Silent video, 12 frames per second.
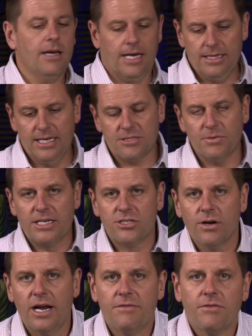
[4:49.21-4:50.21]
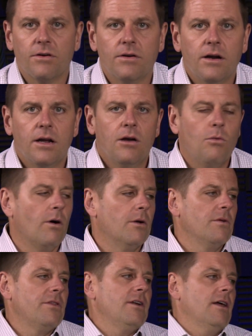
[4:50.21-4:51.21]
unless we trade for one
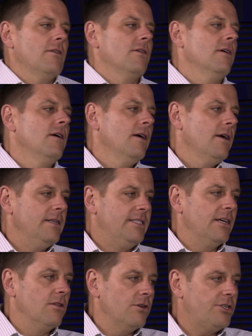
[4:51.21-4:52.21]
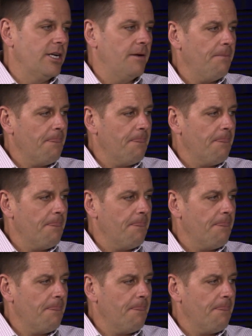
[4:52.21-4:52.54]
with another dealership.